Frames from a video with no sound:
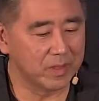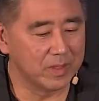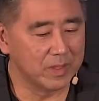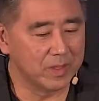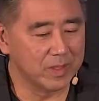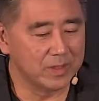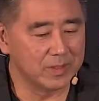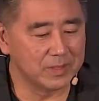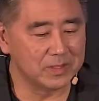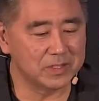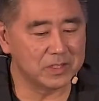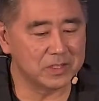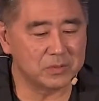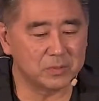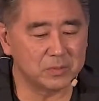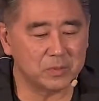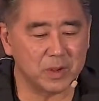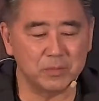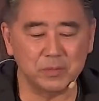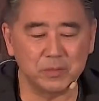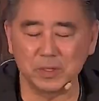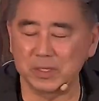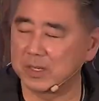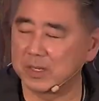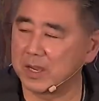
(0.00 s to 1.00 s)
This is why
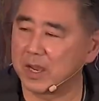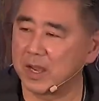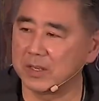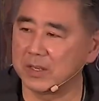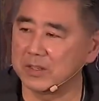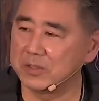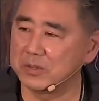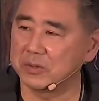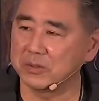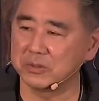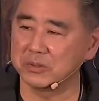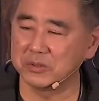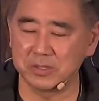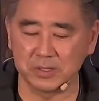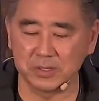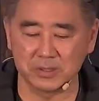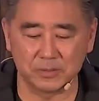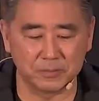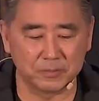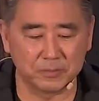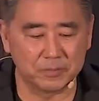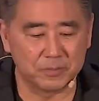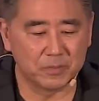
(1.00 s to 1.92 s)
when God told him